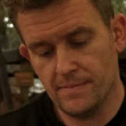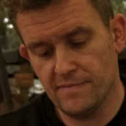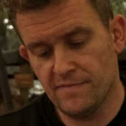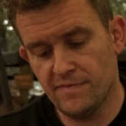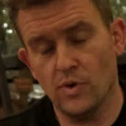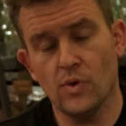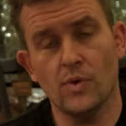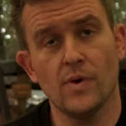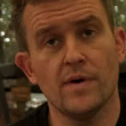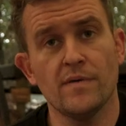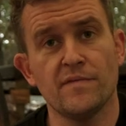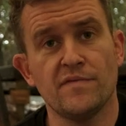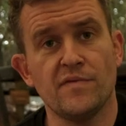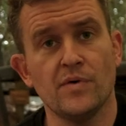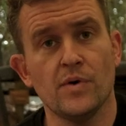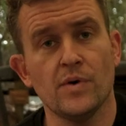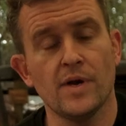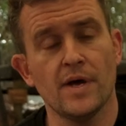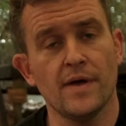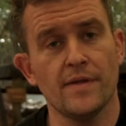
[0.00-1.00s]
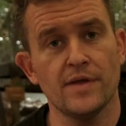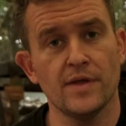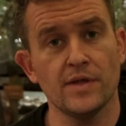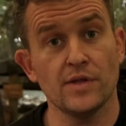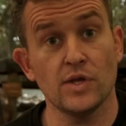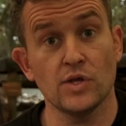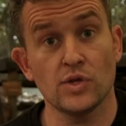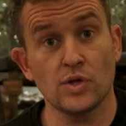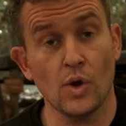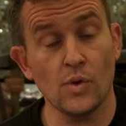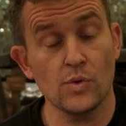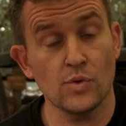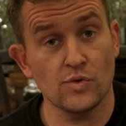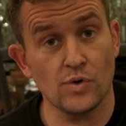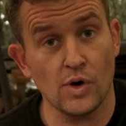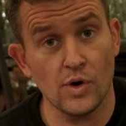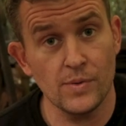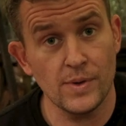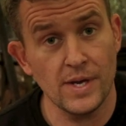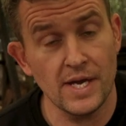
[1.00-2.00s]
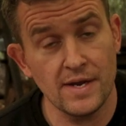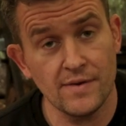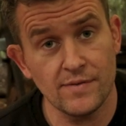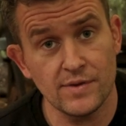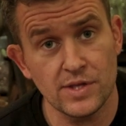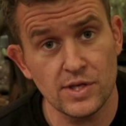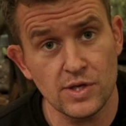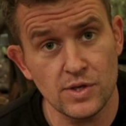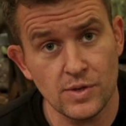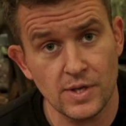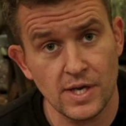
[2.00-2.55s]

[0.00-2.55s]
flora and fauna that don't grow here in the